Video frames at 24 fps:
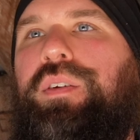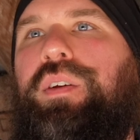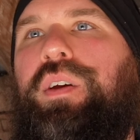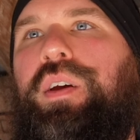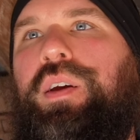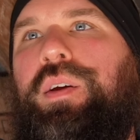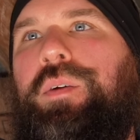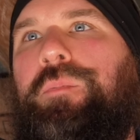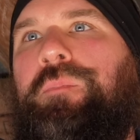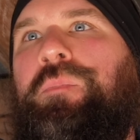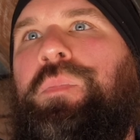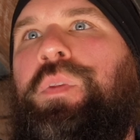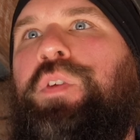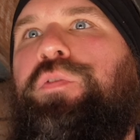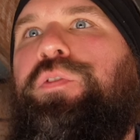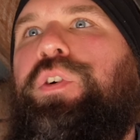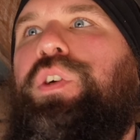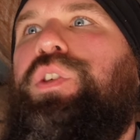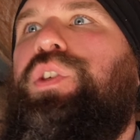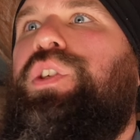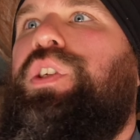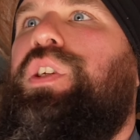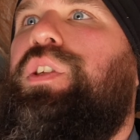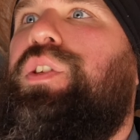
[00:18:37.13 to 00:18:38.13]
for
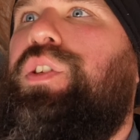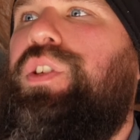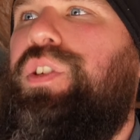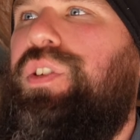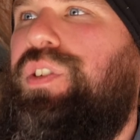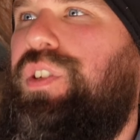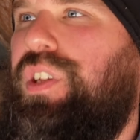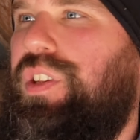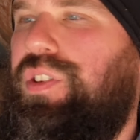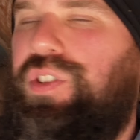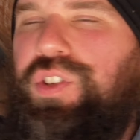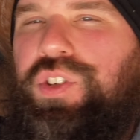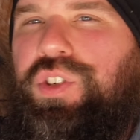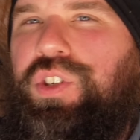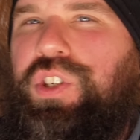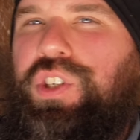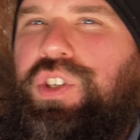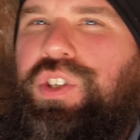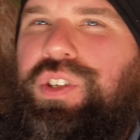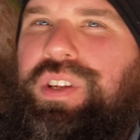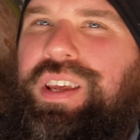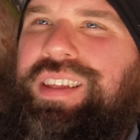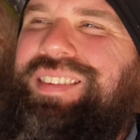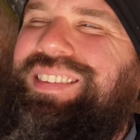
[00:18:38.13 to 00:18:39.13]
instance, that's
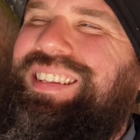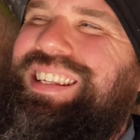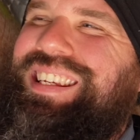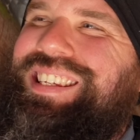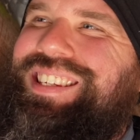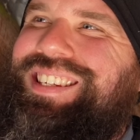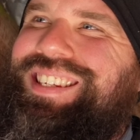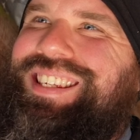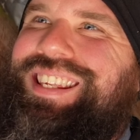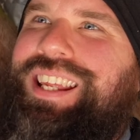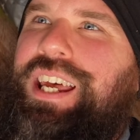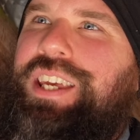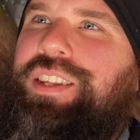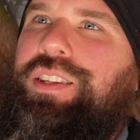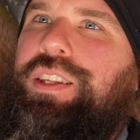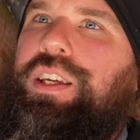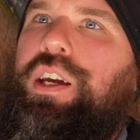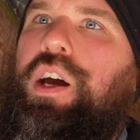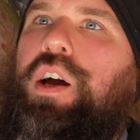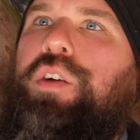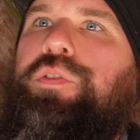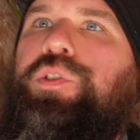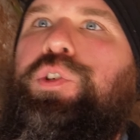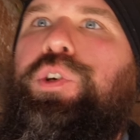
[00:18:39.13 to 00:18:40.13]
just at least slightly
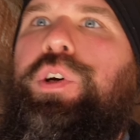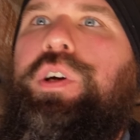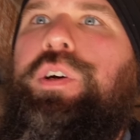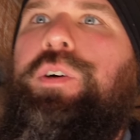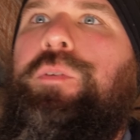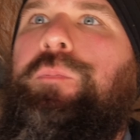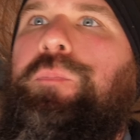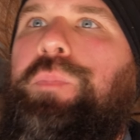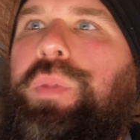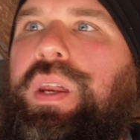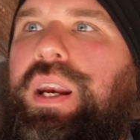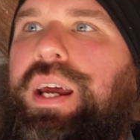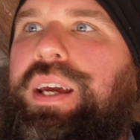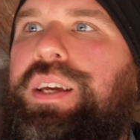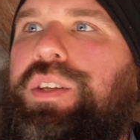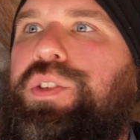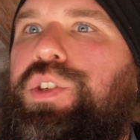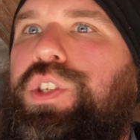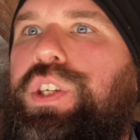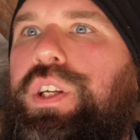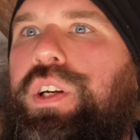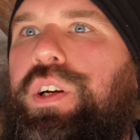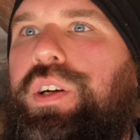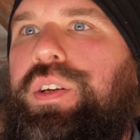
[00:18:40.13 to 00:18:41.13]
off trail that I can
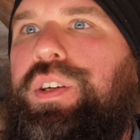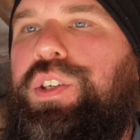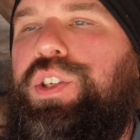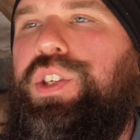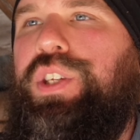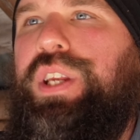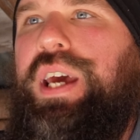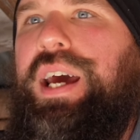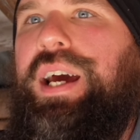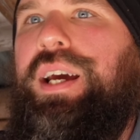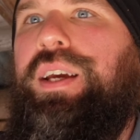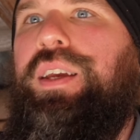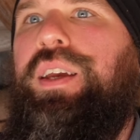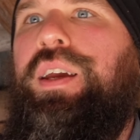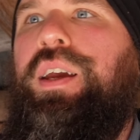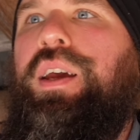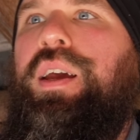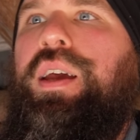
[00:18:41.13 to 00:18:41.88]
sit on to snack.